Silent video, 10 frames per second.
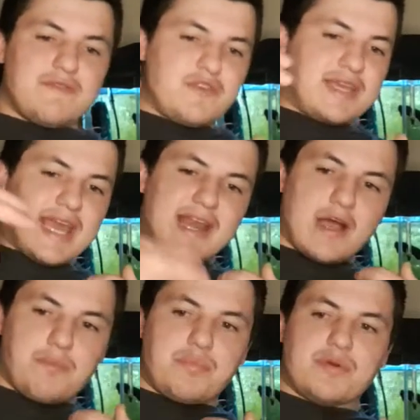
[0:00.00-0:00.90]
if you get
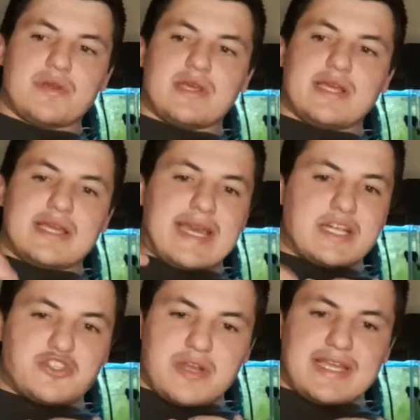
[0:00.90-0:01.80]
up,
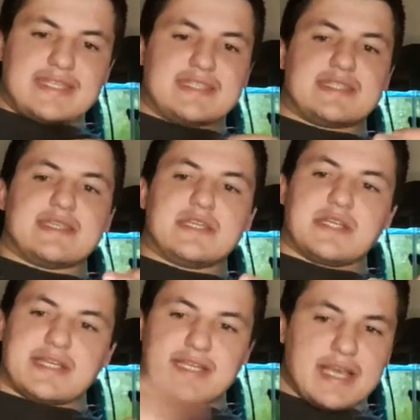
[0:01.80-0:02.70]
get dressed,
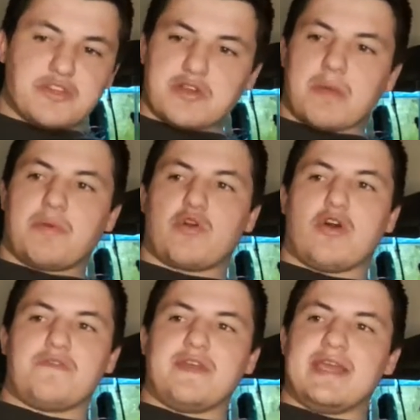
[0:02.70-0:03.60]
get your cup of
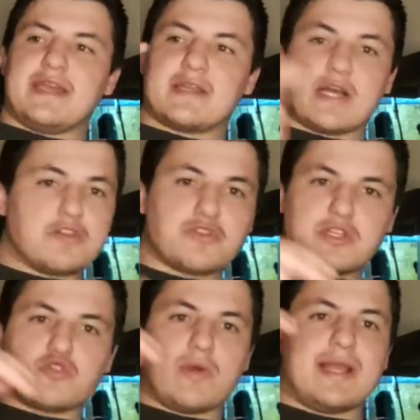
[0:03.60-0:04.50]
coffee in, go to
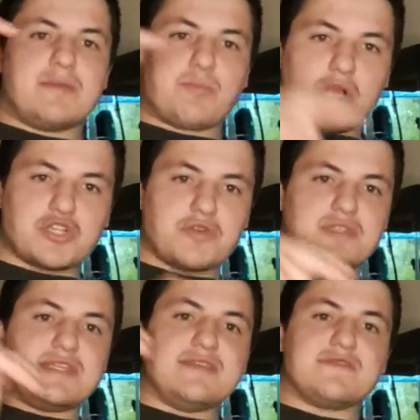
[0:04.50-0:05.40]
the toilet, brush your
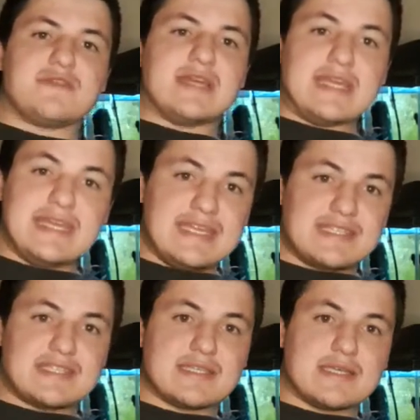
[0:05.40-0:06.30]
teeth,
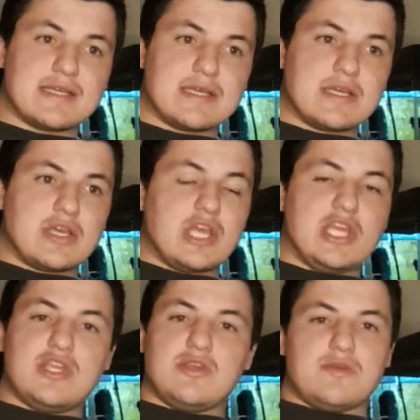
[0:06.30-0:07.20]
eat,
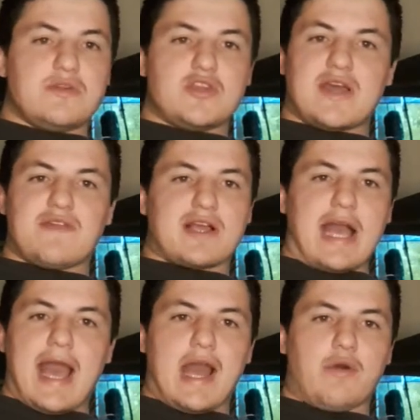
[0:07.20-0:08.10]
you have like
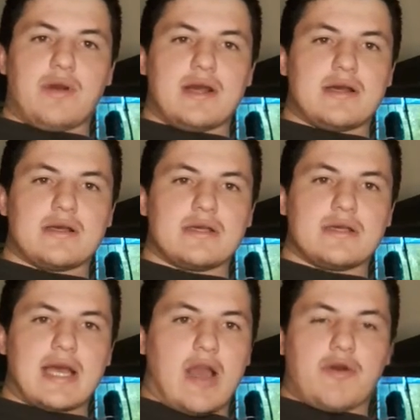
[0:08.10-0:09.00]
an hour
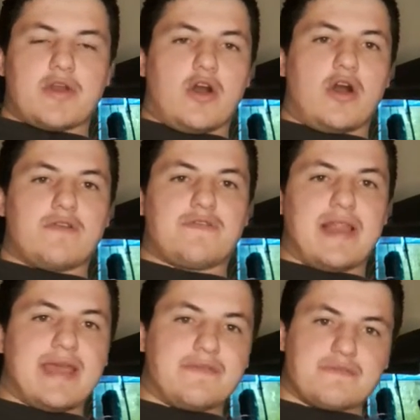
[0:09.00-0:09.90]
and a half
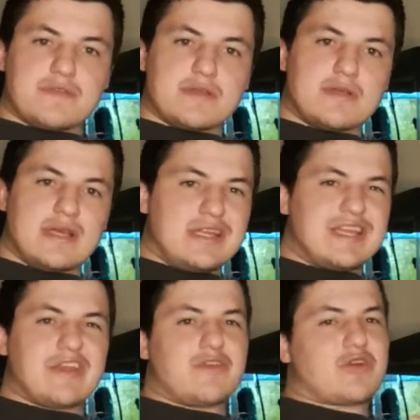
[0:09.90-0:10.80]
left.
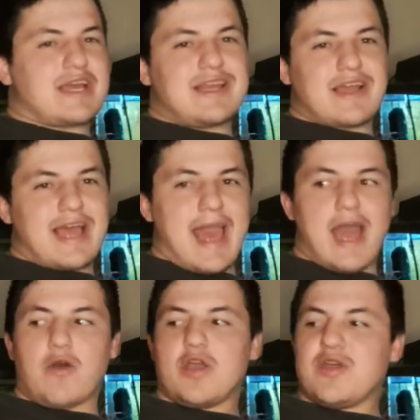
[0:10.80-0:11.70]
You have like an
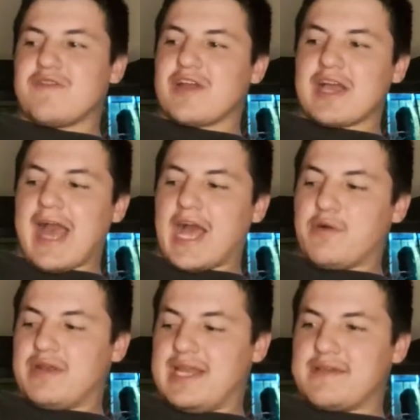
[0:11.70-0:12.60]

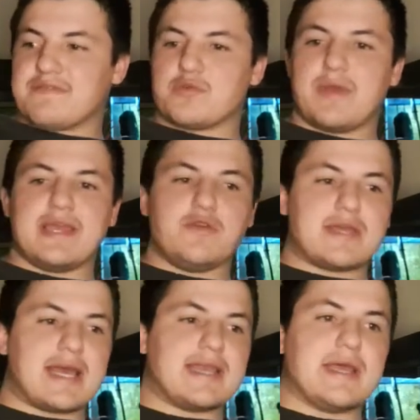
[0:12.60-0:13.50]
hour left where you
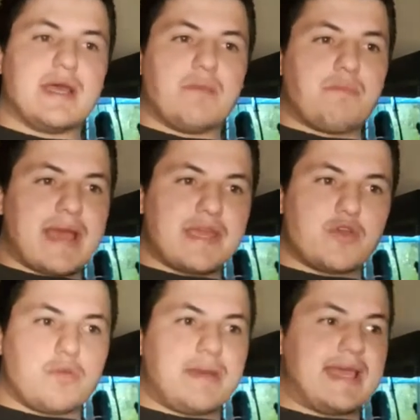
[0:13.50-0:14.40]
can make
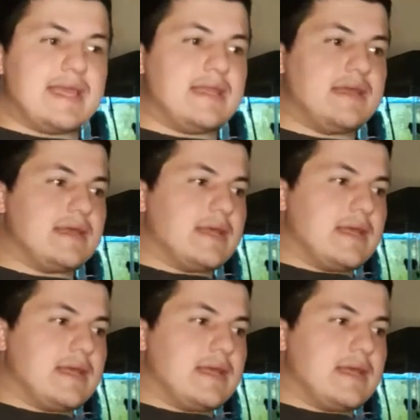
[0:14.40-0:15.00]
your bed,